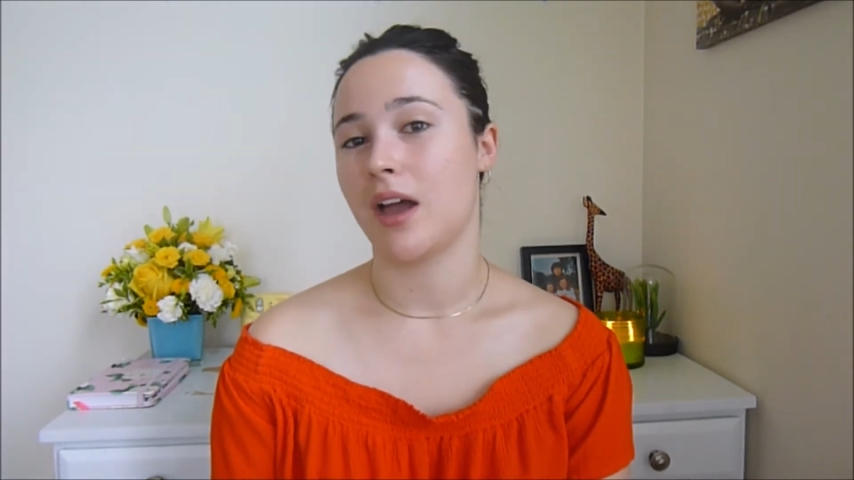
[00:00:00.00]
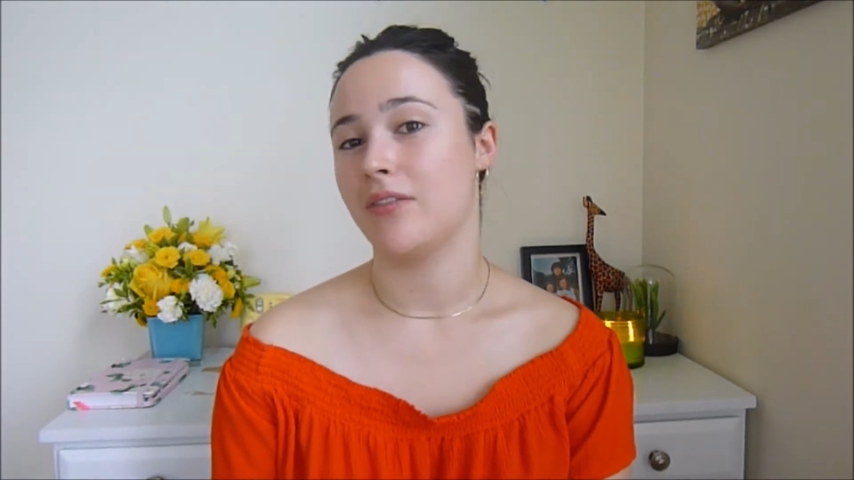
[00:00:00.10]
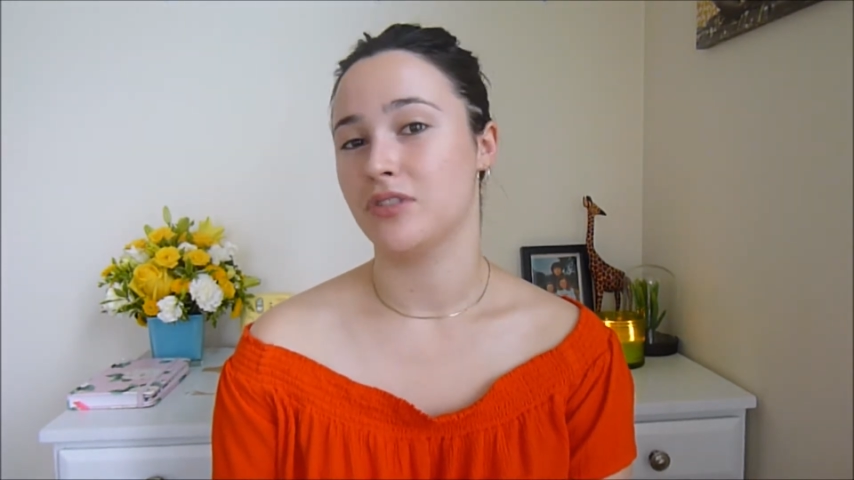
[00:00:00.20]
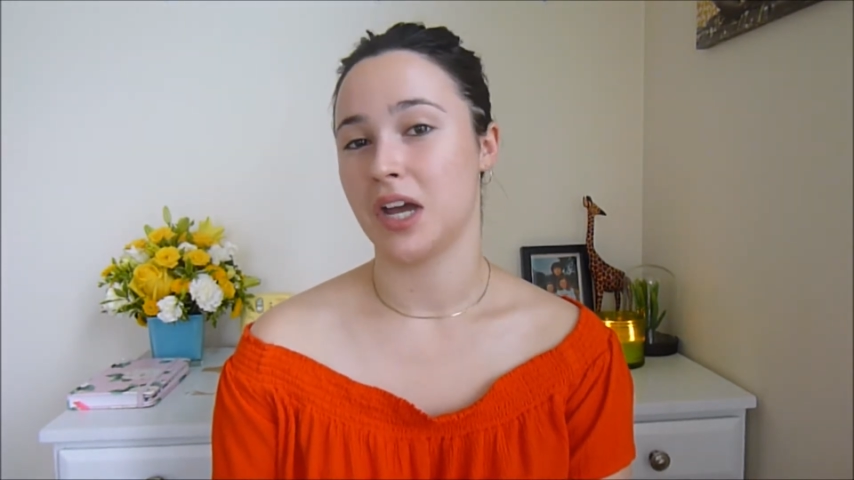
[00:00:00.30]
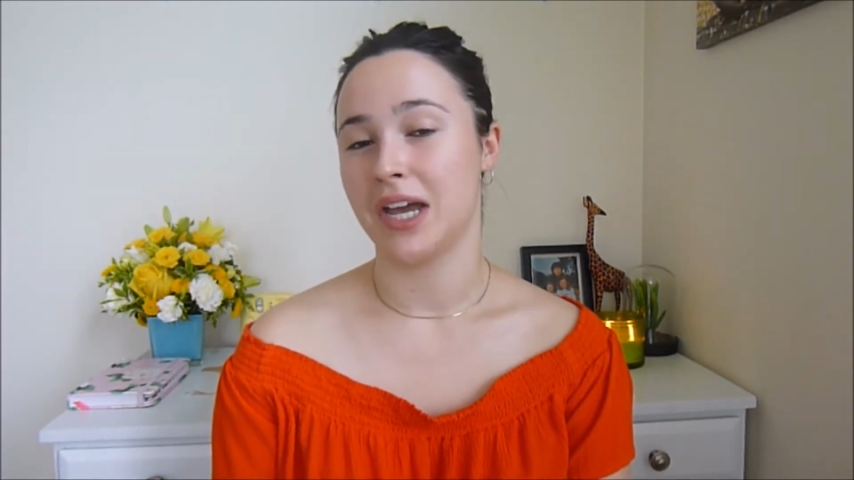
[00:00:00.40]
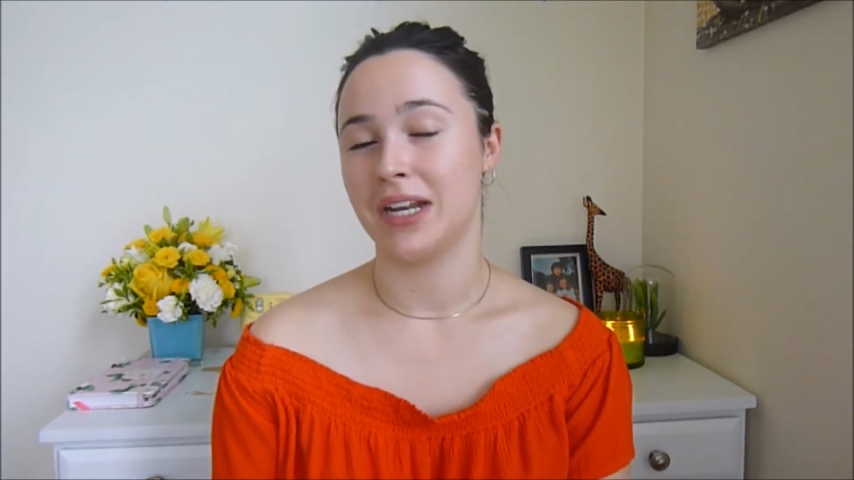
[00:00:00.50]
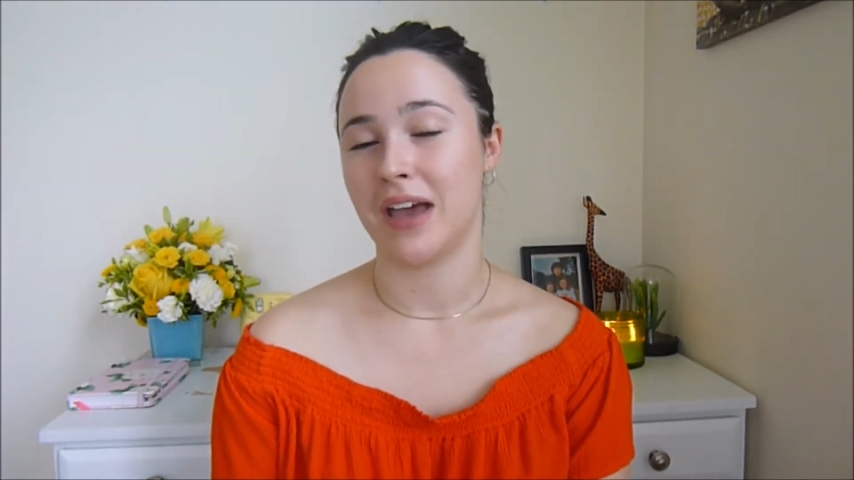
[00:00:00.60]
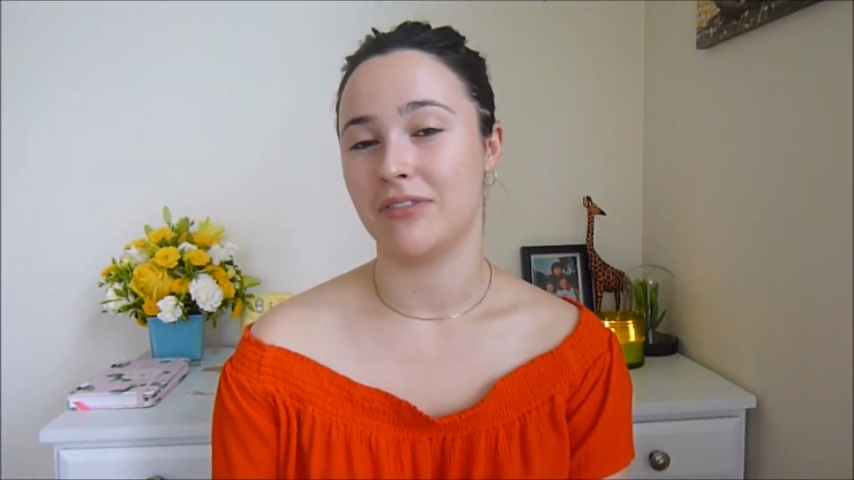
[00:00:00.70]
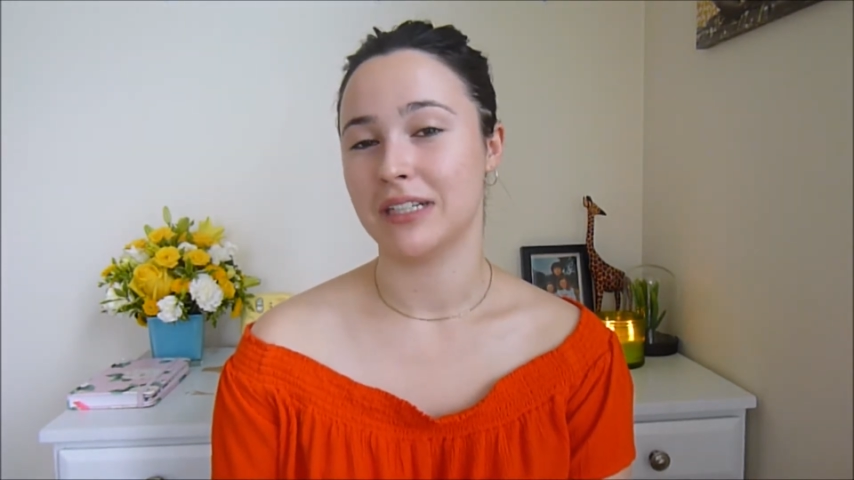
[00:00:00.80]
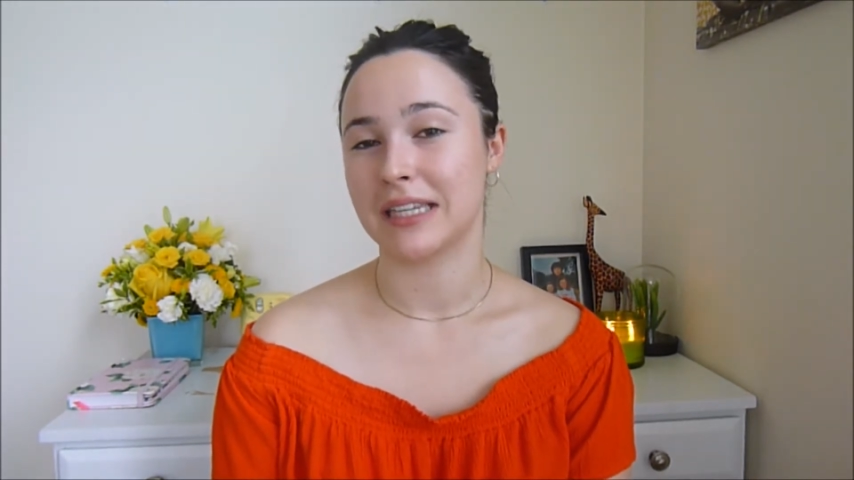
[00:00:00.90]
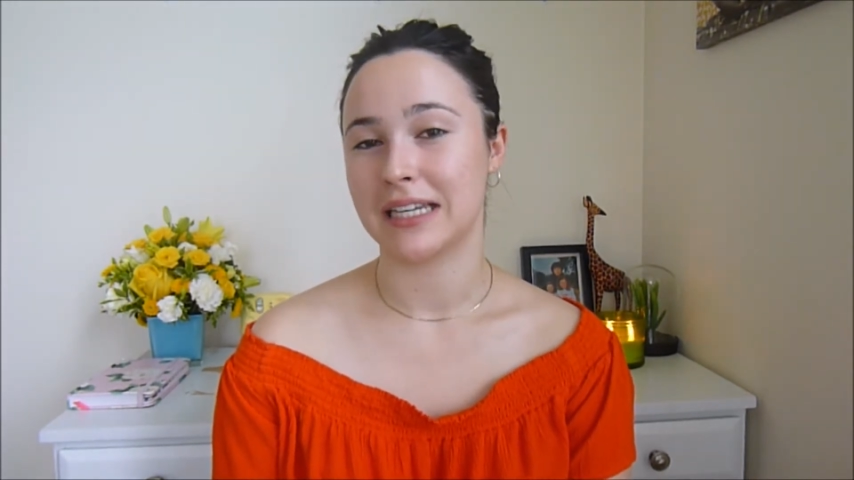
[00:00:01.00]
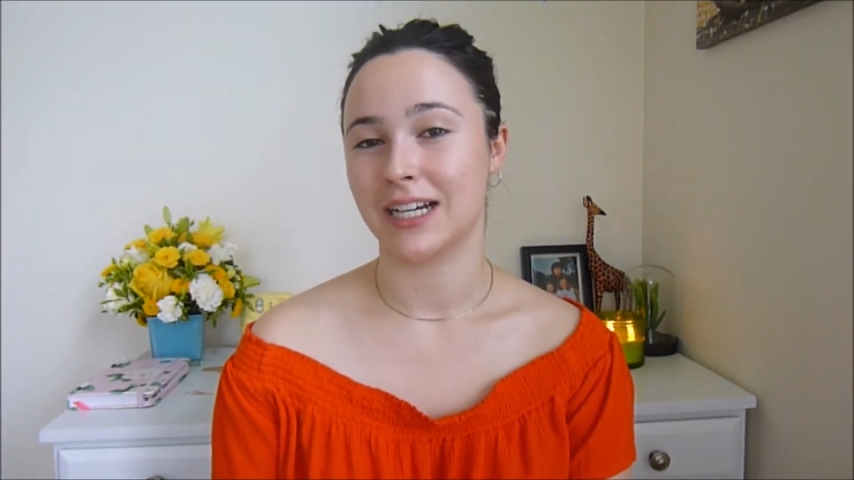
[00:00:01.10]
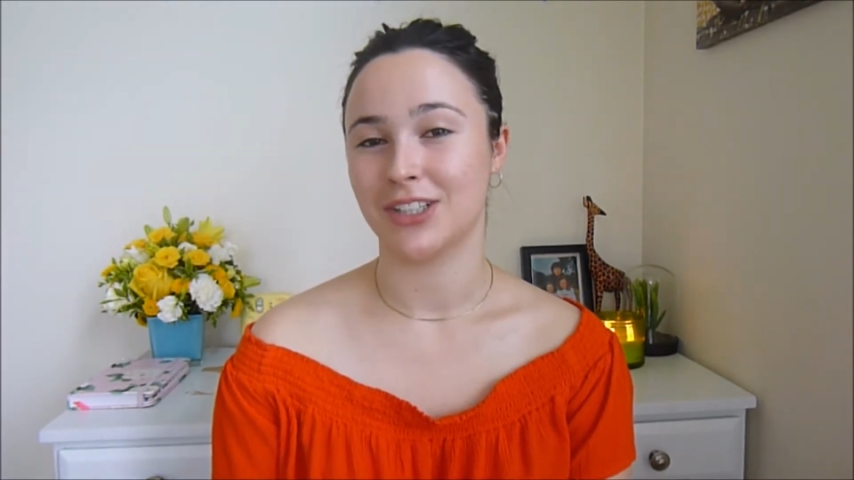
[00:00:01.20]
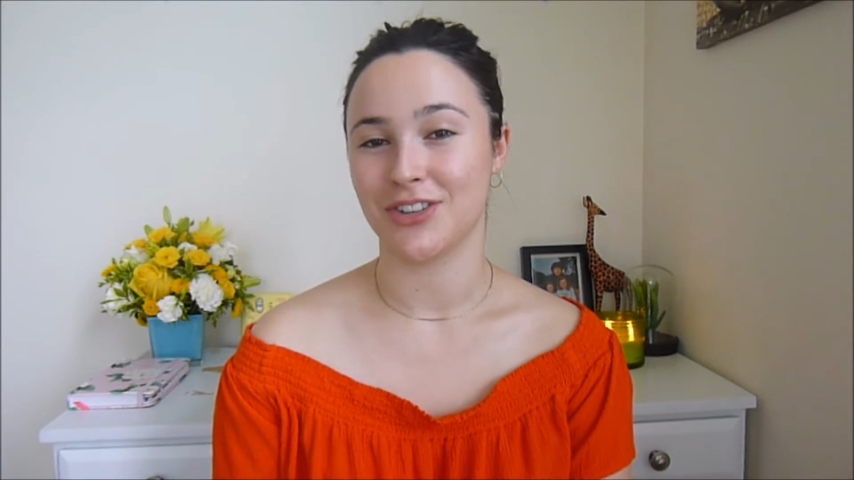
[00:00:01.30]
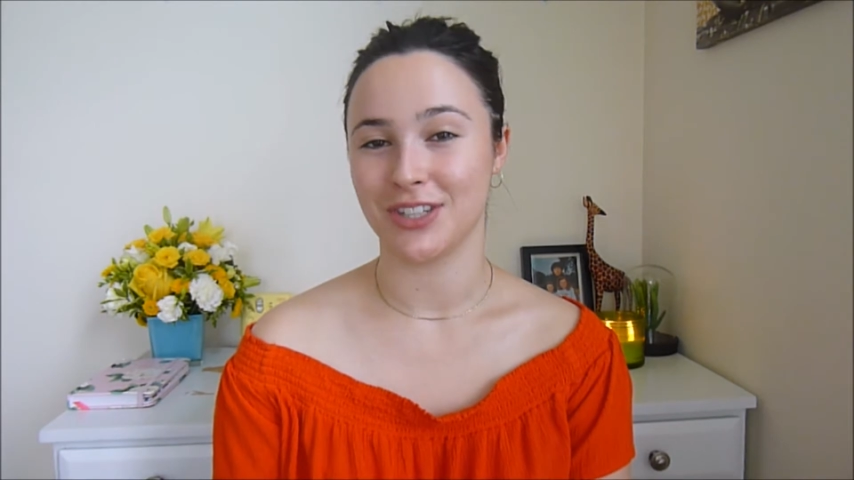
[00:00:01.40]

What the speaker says: I've tried everything under